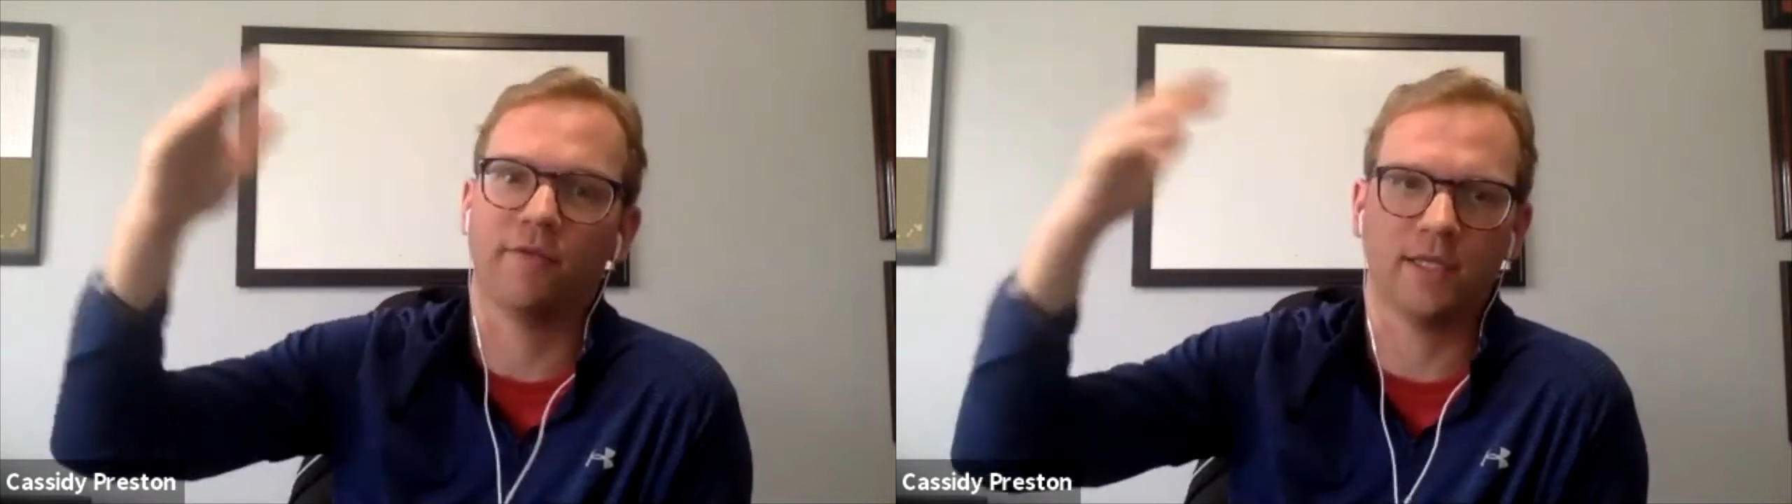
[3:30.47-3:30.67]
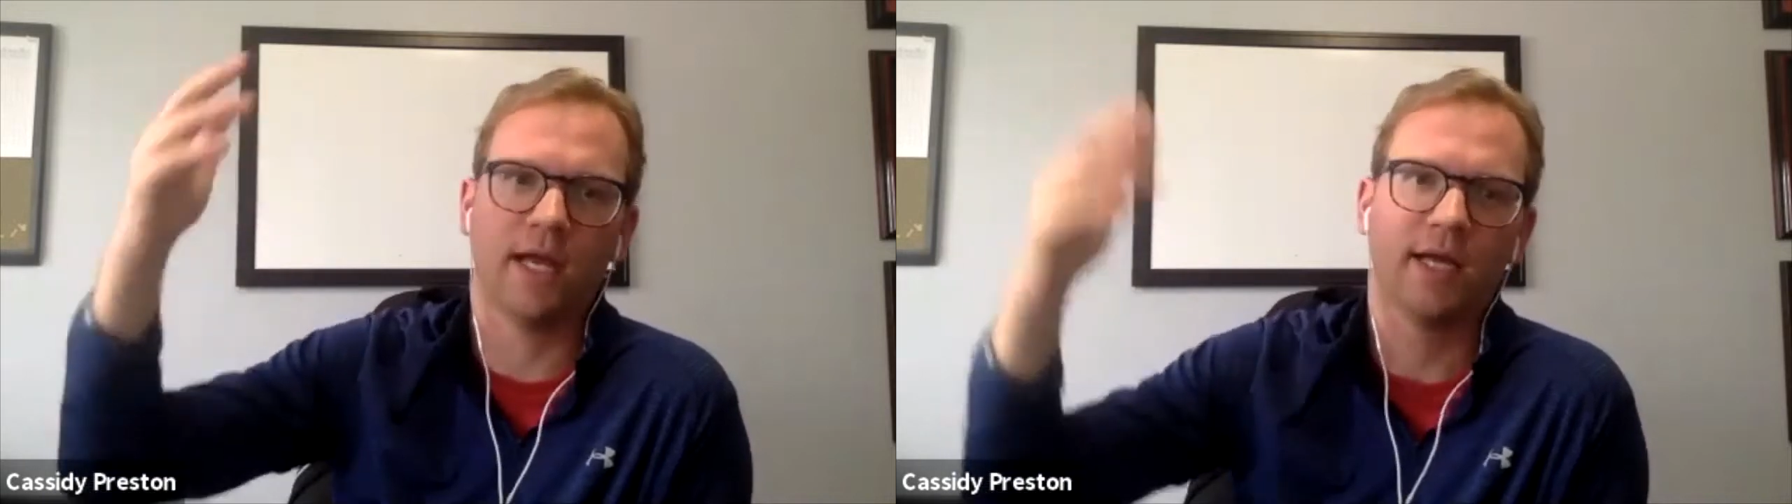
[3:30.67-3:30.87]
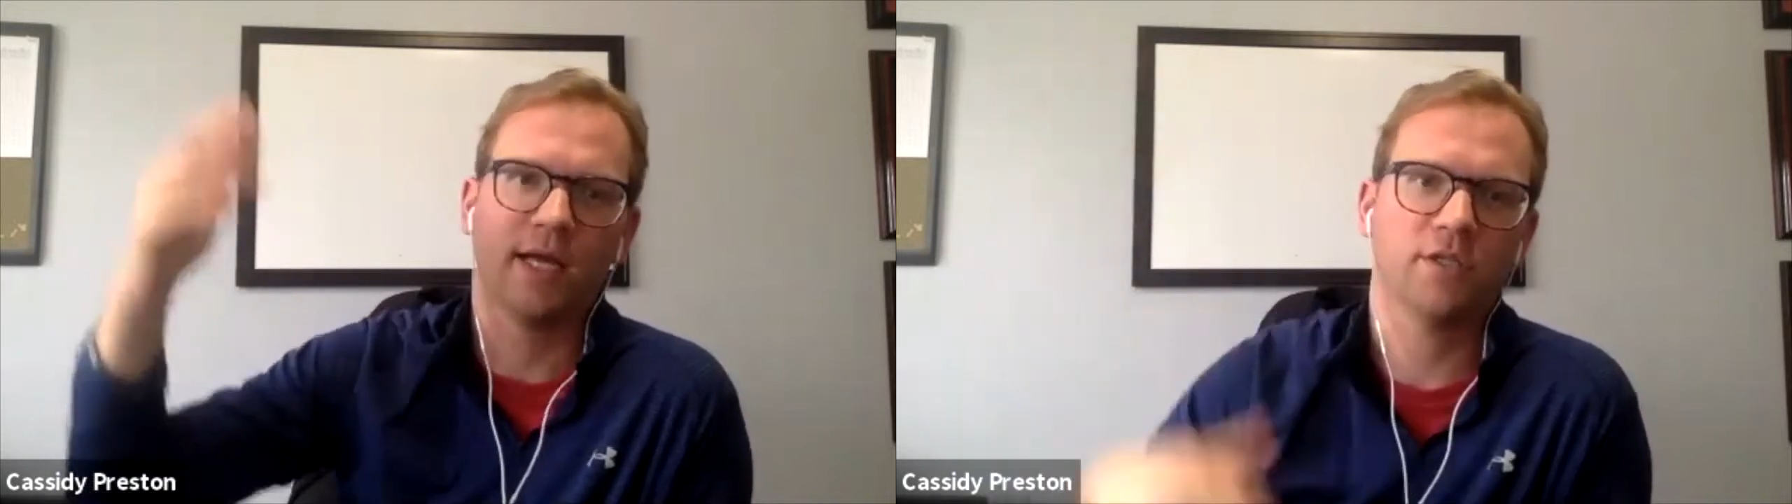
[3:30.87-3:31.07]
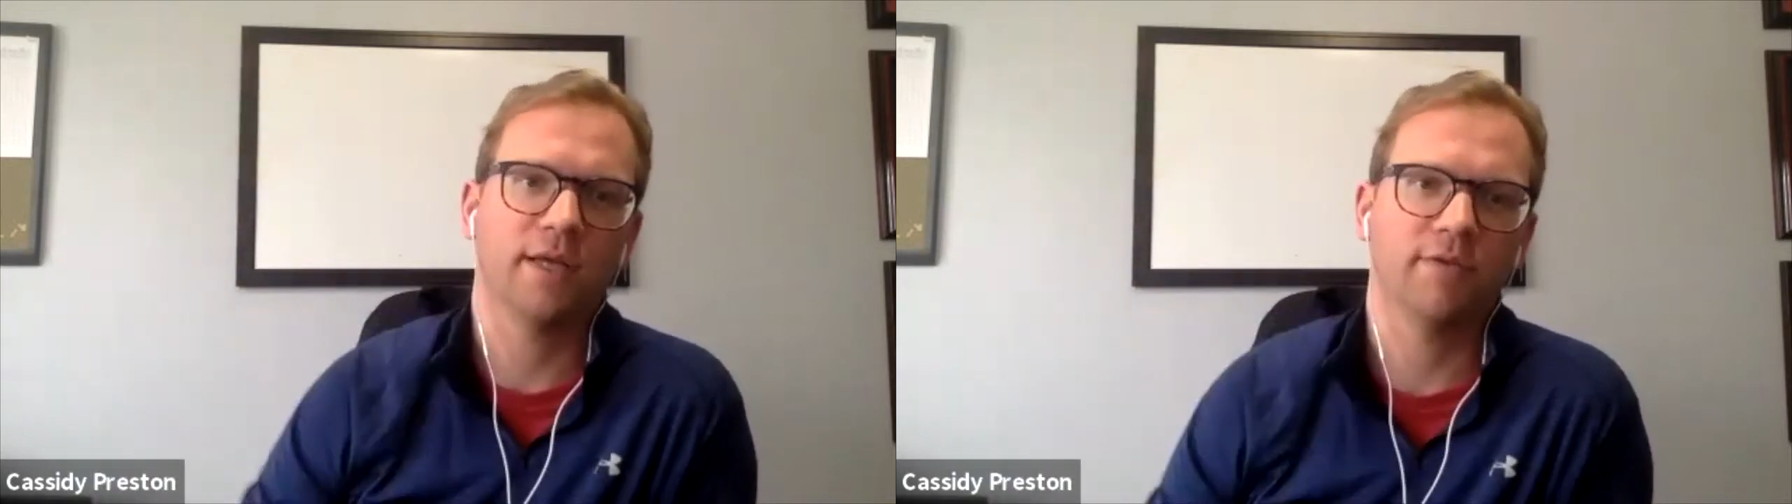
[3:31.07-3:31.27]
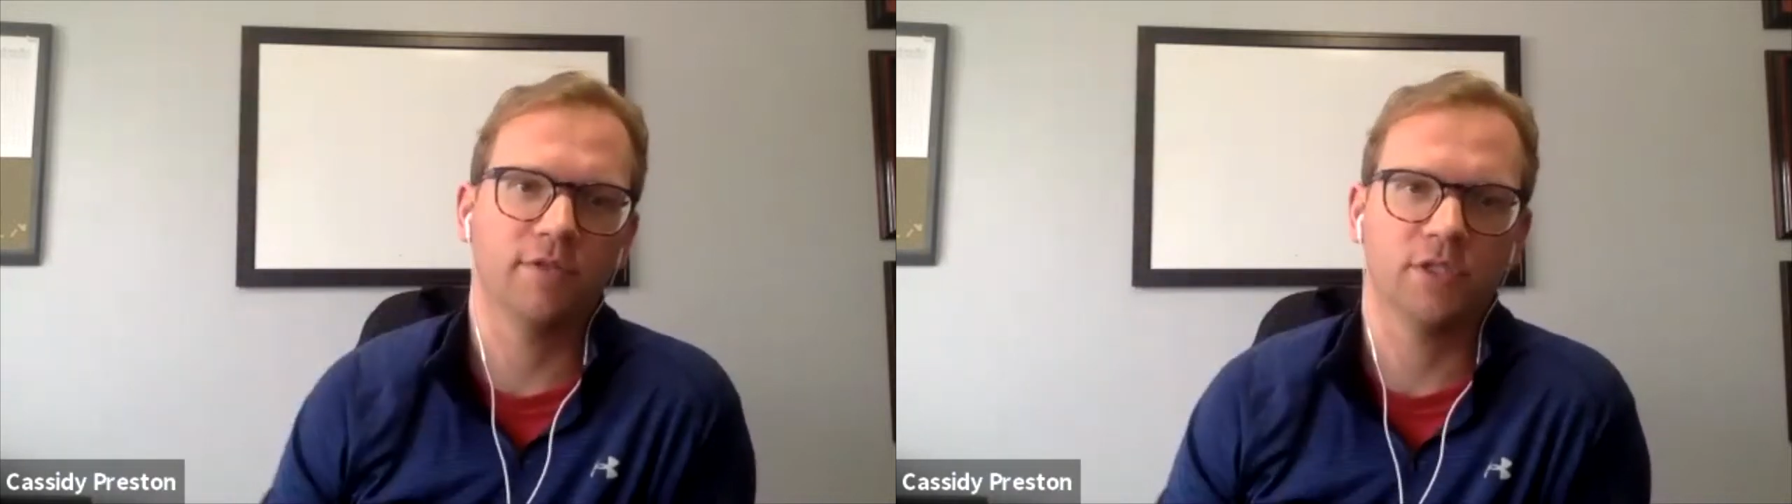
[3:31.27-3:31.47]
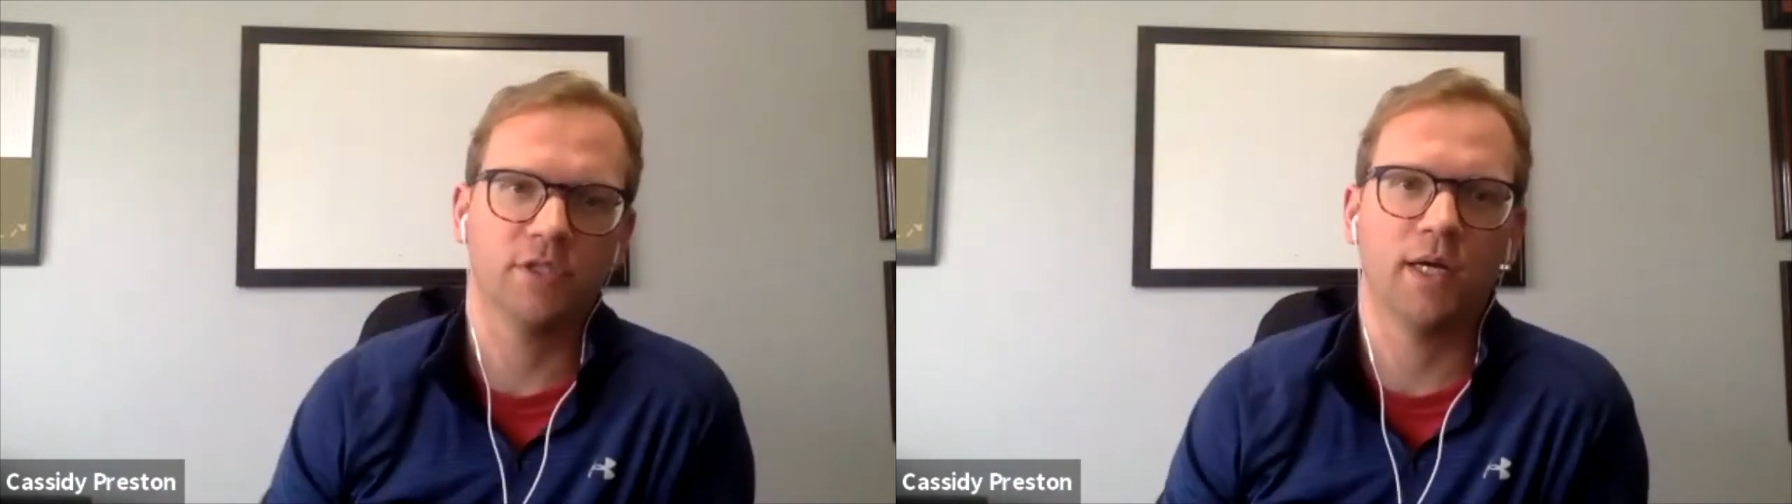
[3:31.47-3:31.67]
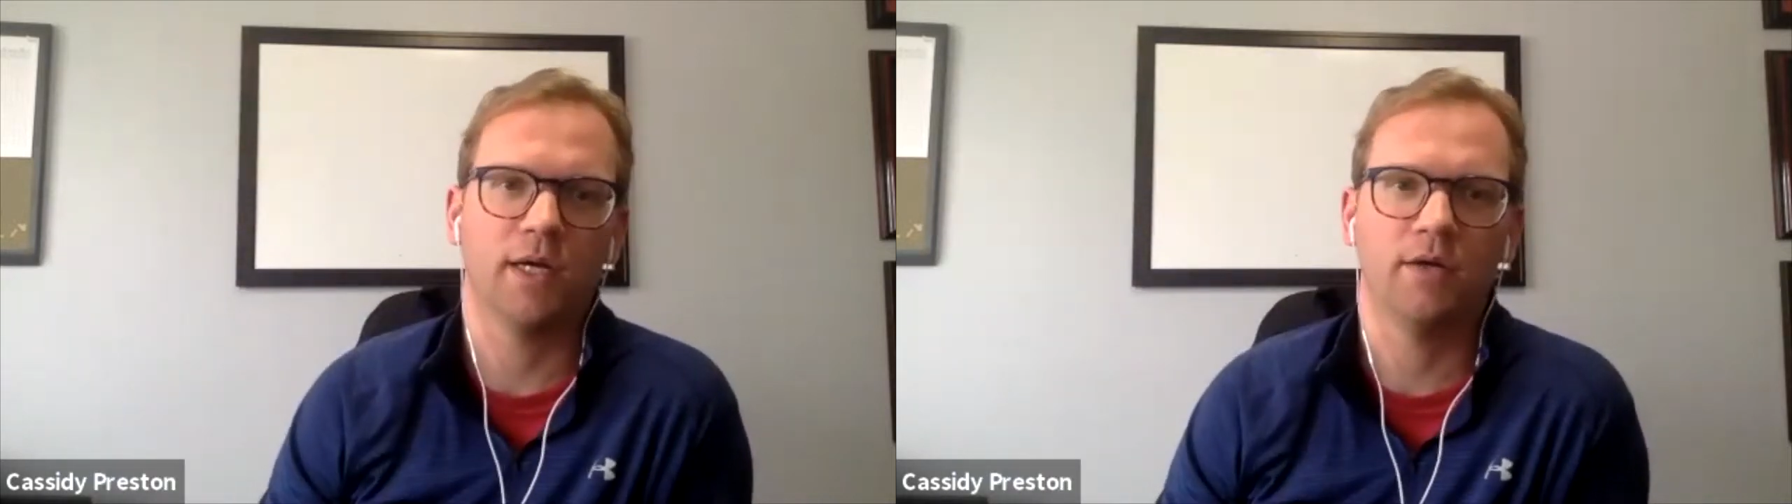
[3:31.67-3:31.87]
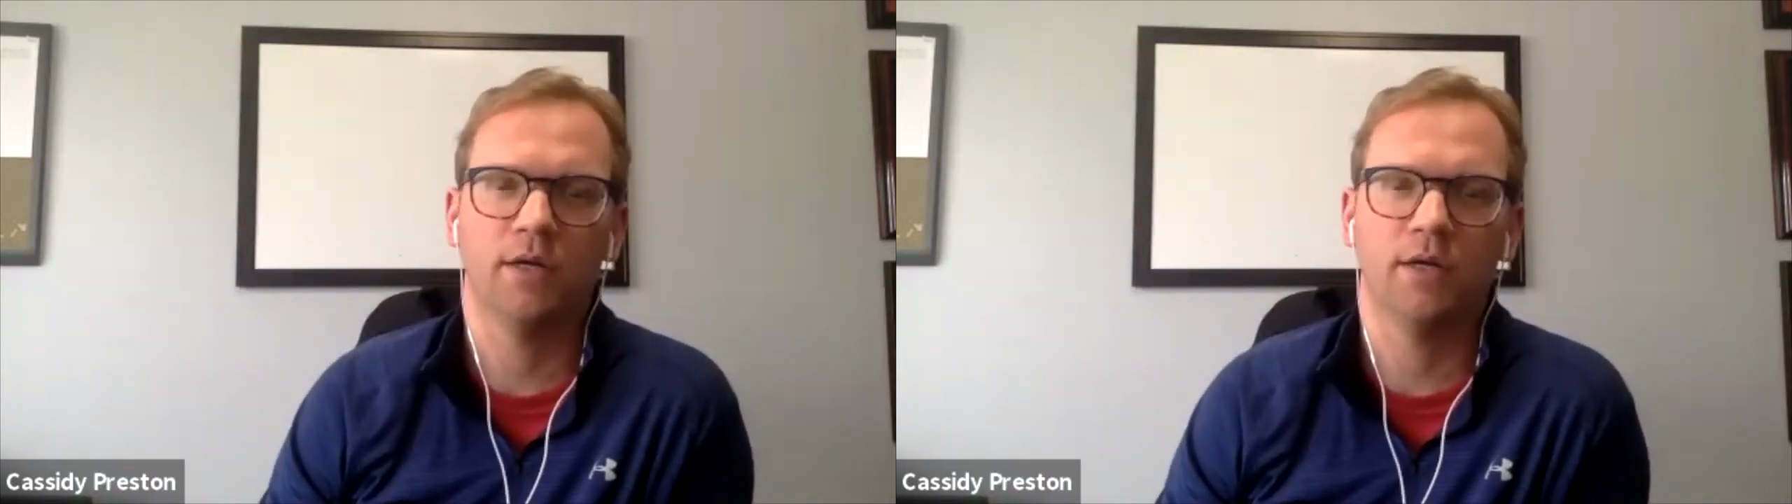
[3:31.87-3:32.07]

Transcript: at the national levels as well.